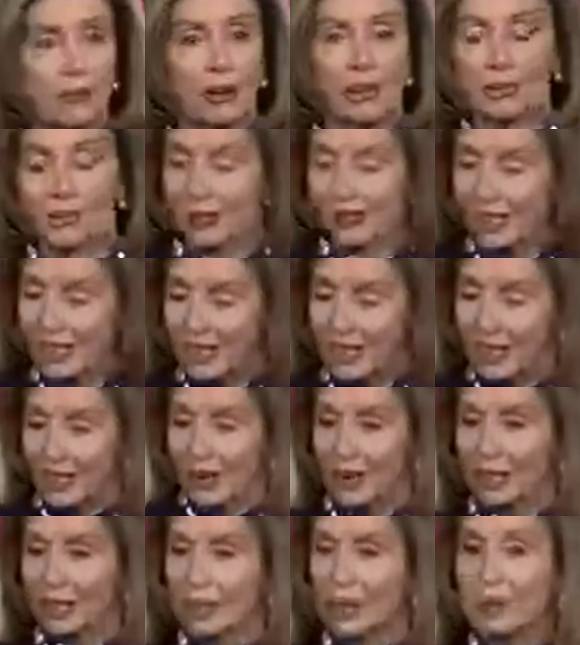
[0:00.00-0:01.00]
regularly,
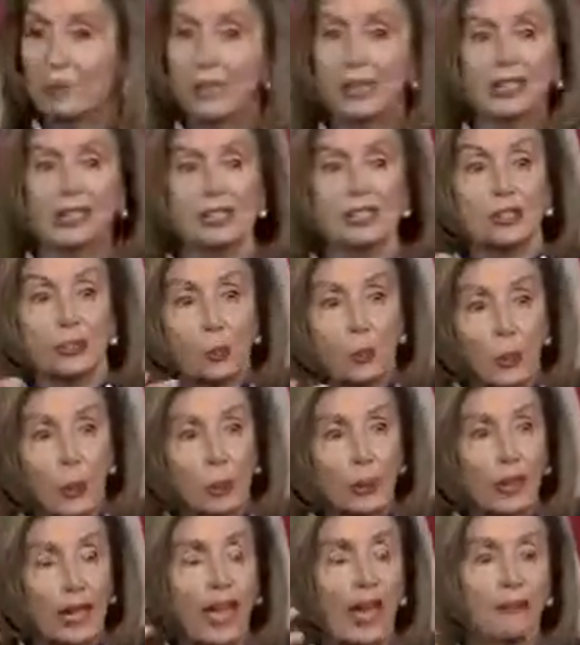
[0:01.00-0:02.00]
are committed to
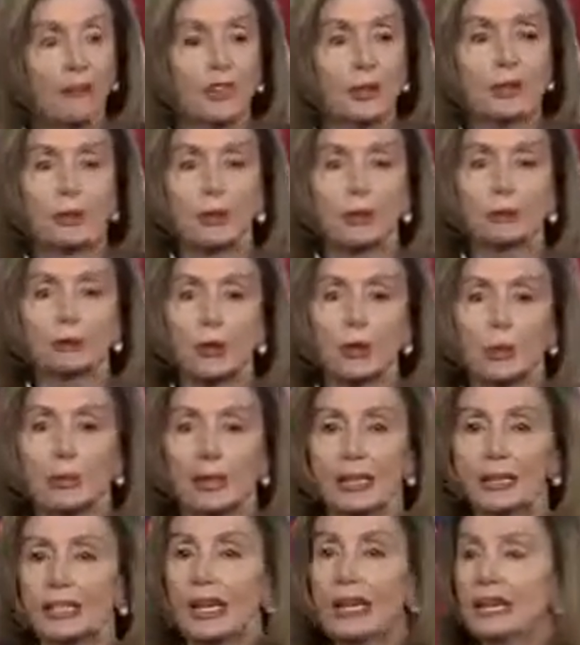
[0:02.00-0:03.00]
what we have in the bill to
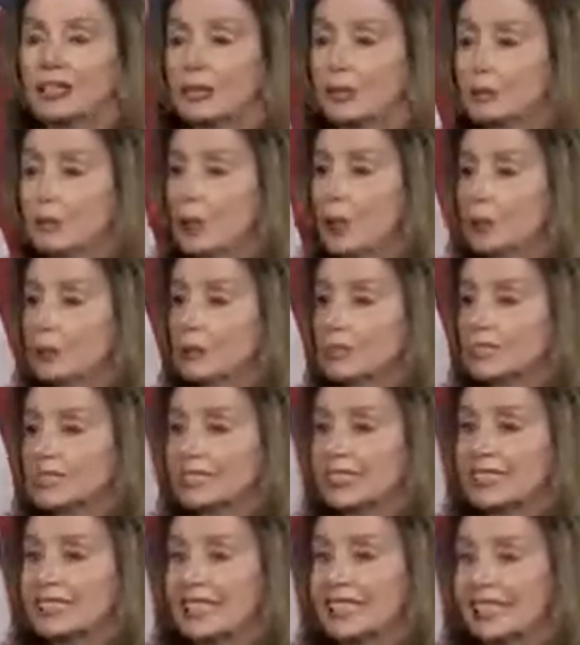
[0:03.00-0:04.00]
meet the
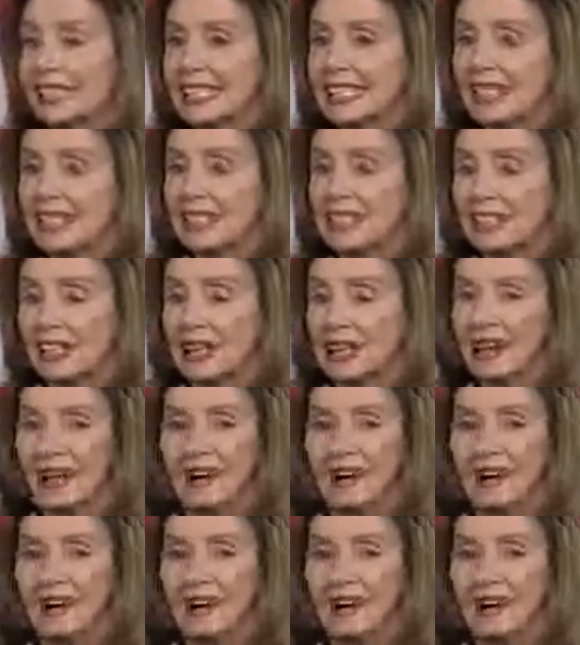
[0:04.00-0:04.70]
public's needs.